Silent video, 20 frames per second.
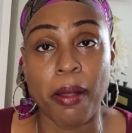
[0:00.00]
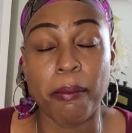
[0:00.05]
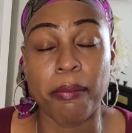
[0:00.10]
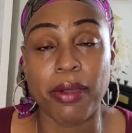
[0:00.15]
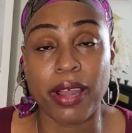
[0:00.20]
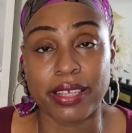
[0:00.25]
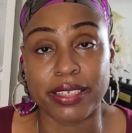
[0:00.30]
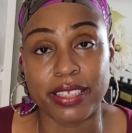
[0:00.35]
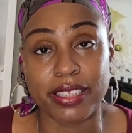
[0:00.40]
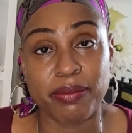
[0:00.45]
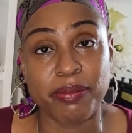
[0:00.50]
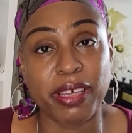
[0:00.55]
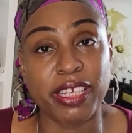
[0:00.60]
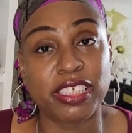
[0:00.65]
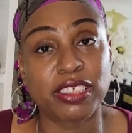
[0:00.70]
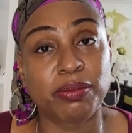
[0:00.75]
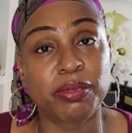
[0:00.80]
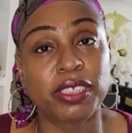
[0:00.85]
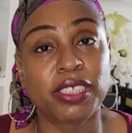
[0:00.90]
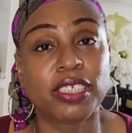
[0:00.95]
practice
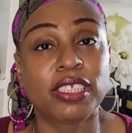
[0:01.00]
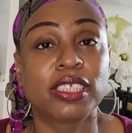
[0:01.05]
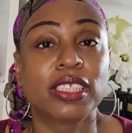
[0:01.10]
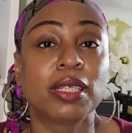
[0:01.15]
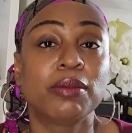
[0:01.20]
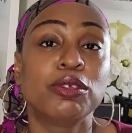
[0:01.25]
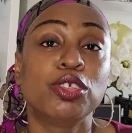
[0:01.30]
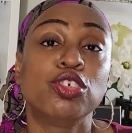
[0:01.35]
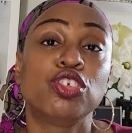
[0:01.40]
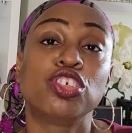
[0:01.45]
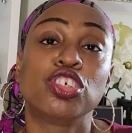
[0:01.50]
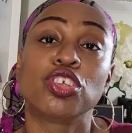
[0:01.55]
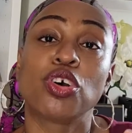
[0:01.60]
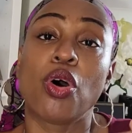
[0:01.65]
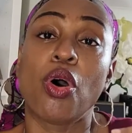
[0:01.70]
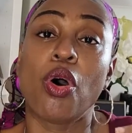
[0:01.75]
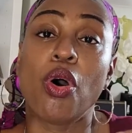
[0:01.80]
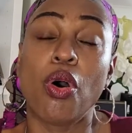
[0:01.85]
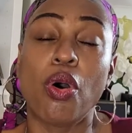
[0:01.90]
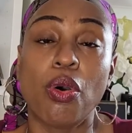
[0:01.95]
management system, you should
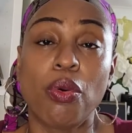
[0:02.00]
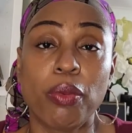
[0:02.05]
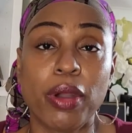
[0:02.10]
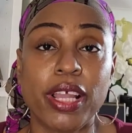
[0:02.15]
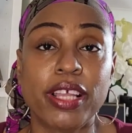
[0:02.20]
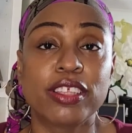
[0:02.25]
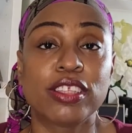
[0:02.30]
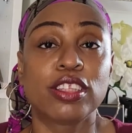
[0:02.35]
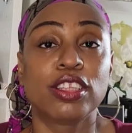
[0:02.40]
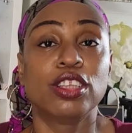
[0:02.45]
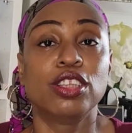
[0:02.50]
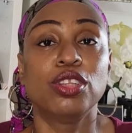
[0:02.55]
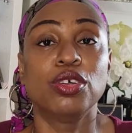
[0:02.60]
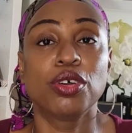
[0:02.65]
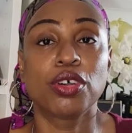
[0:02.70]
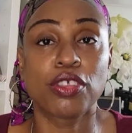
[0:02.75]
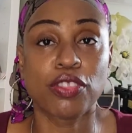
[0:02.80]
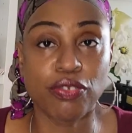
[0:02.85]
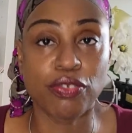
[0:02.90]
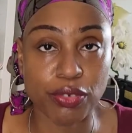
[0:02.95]
always
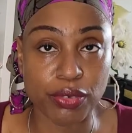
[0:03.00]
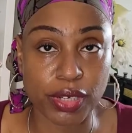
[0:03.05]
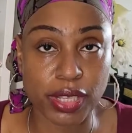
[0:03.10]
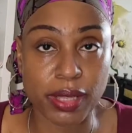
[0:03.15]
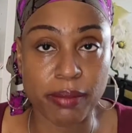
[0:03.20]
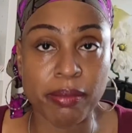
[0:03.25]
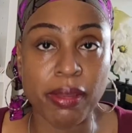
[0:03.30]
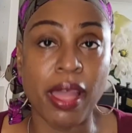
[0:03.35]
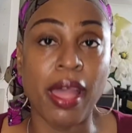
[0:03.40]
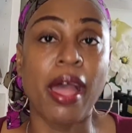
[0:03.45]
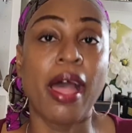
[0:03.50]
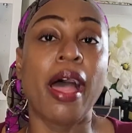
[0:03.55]
look through them,